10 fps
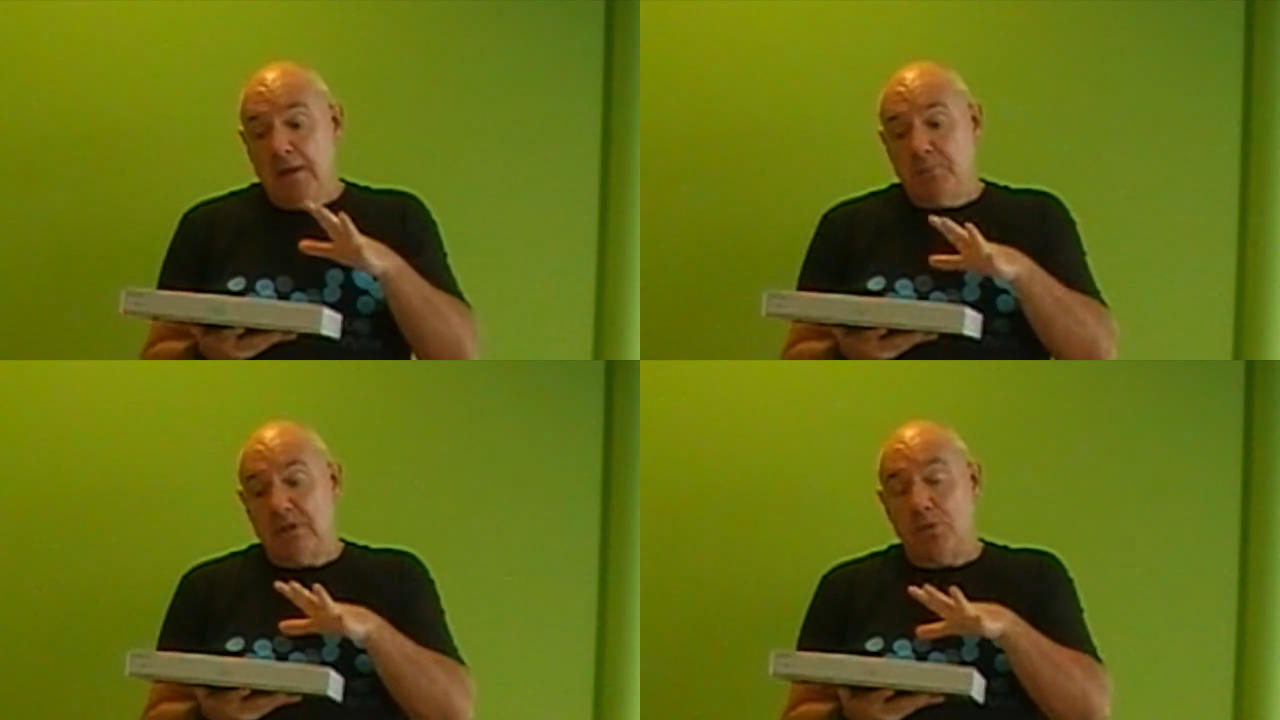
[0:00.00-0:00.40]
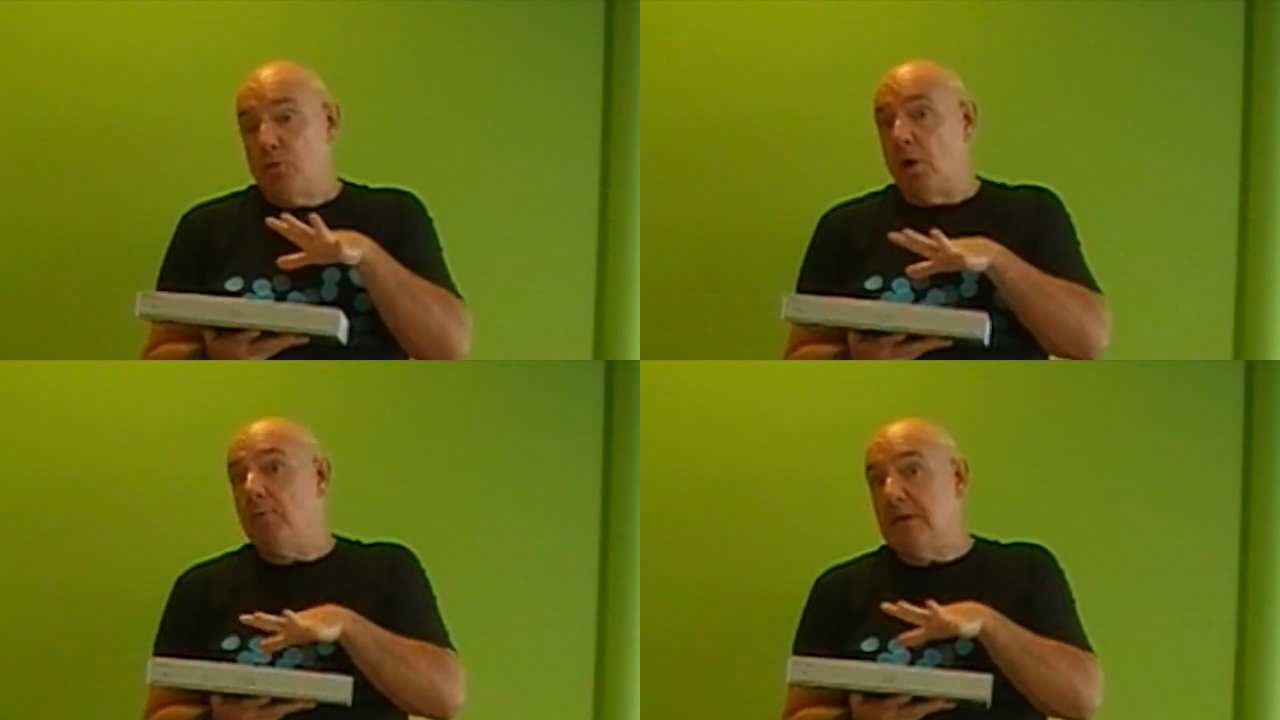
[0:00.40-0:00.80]
So
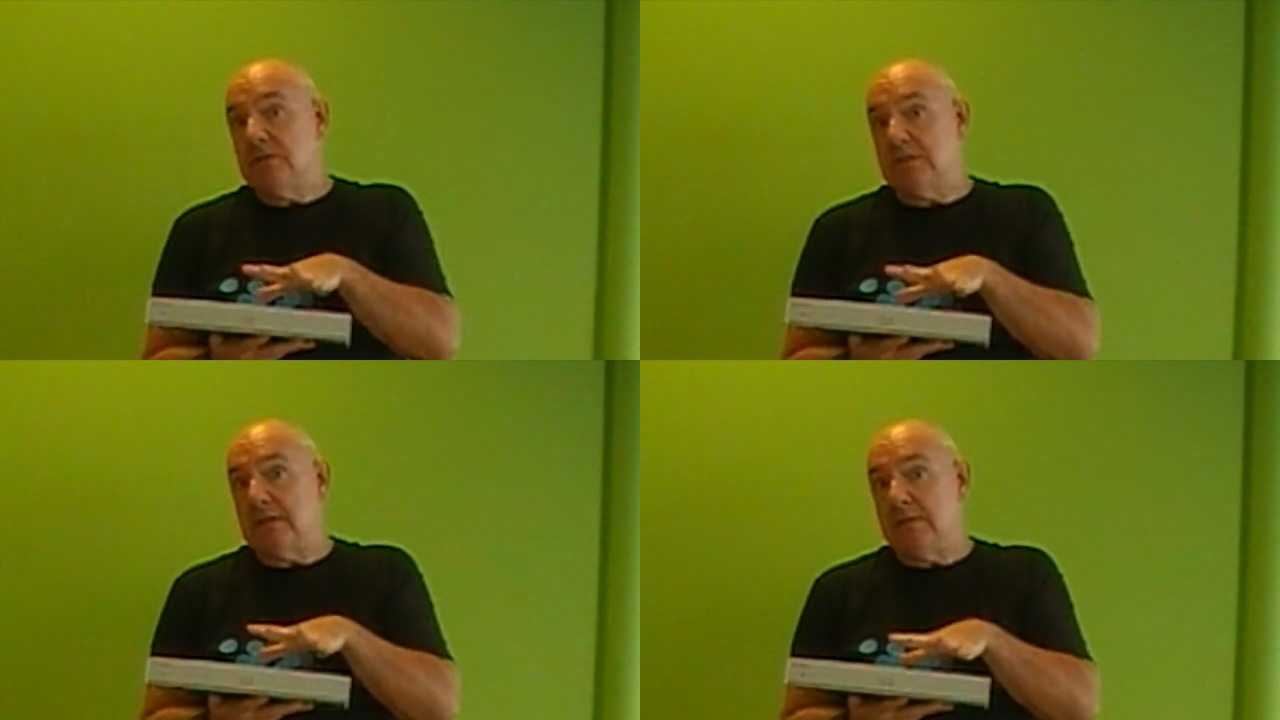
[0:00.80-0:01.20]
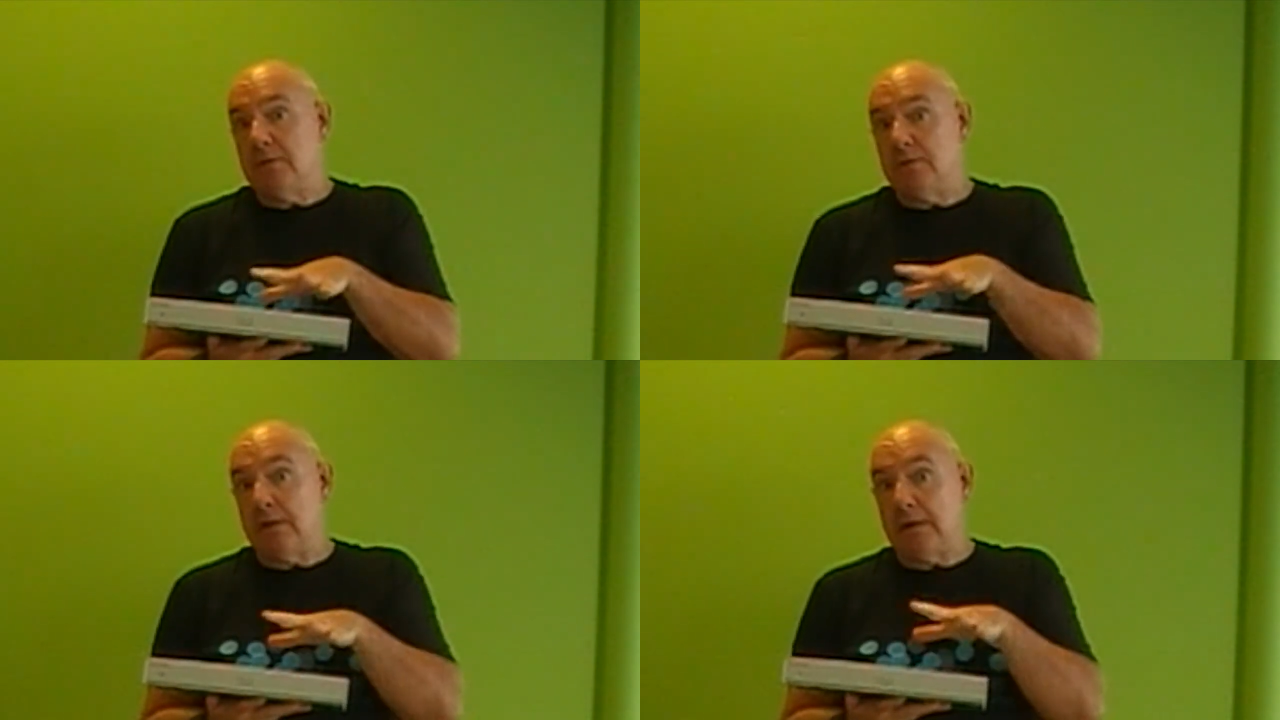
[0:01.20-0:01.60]
not only does it give
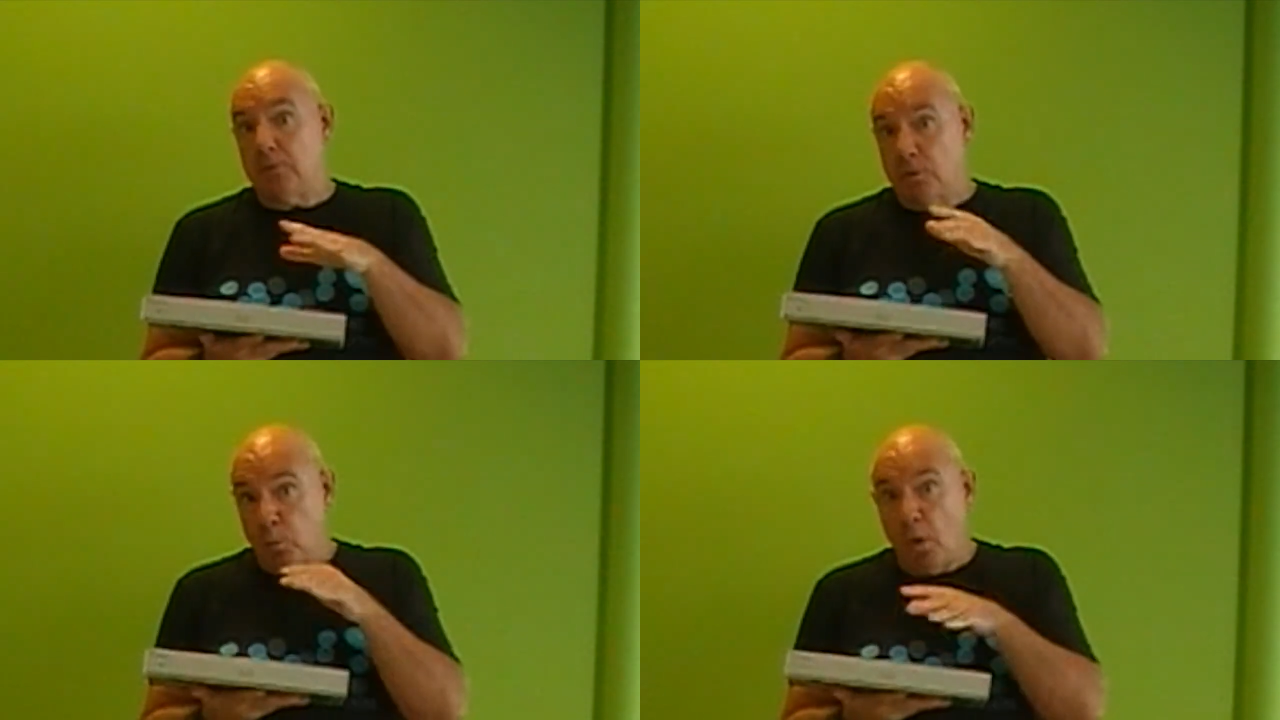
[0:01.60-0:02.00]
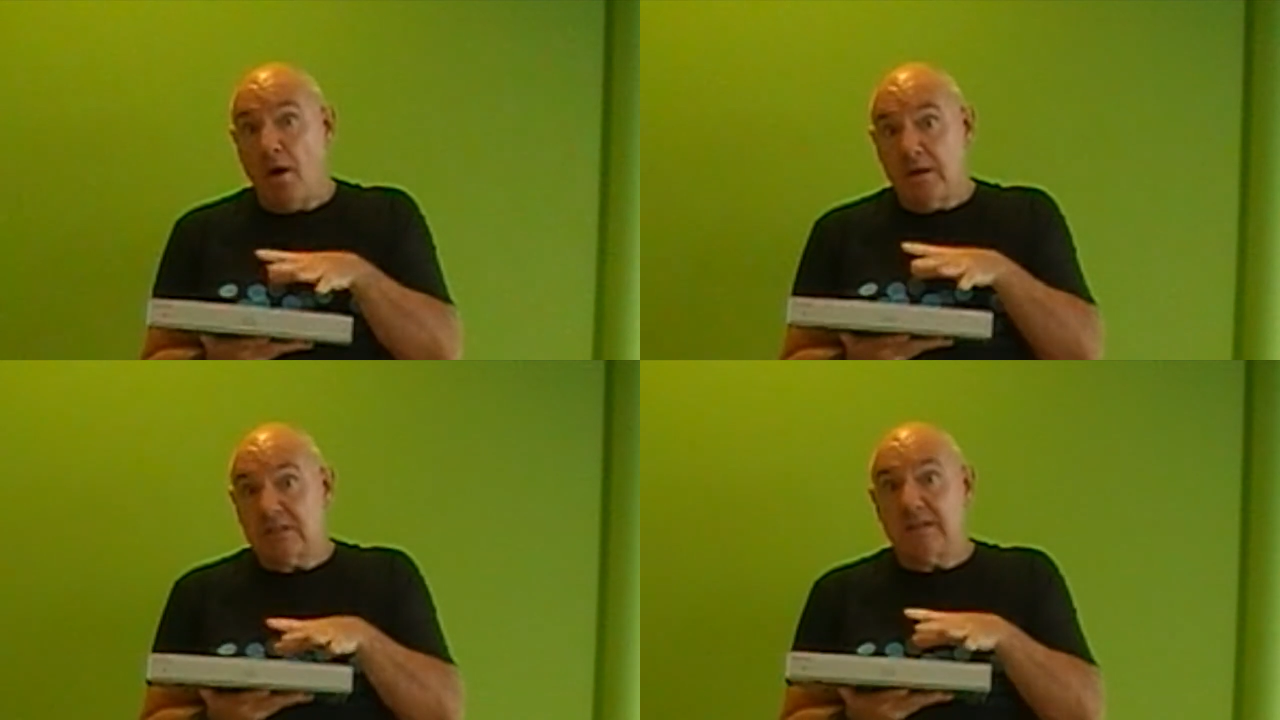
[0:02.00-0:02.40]
you the
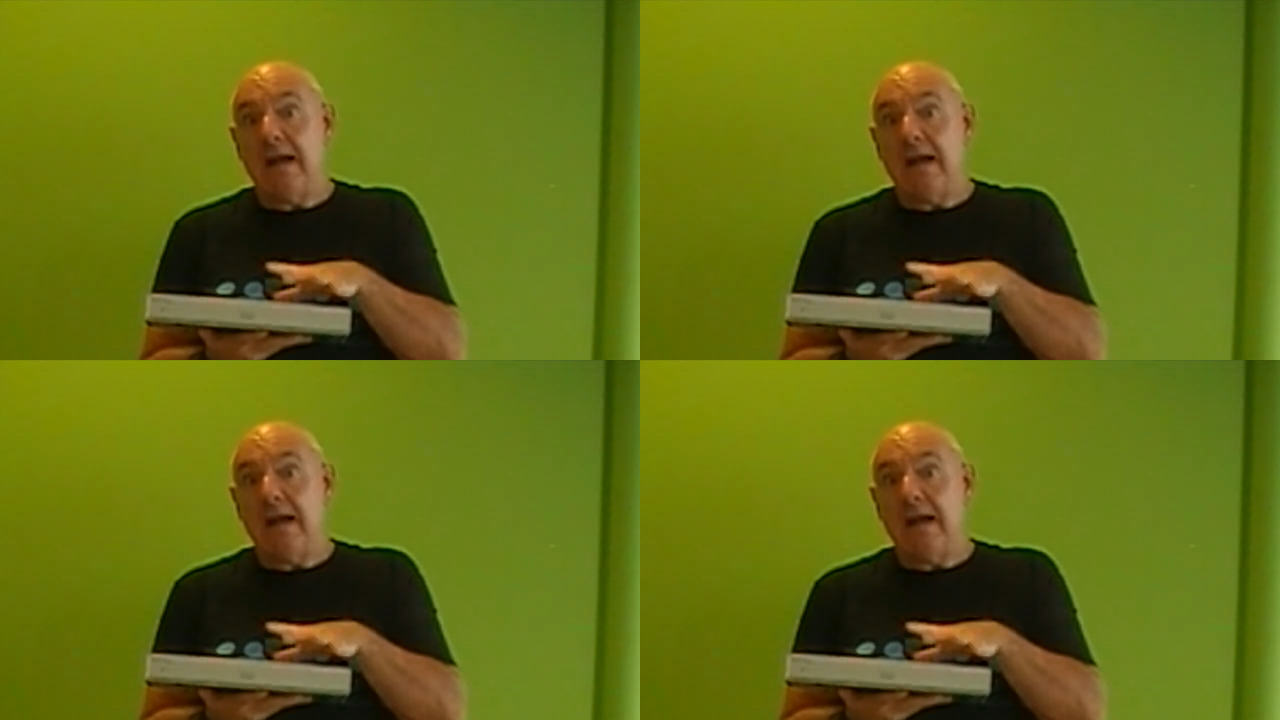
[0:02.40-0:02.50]
wireless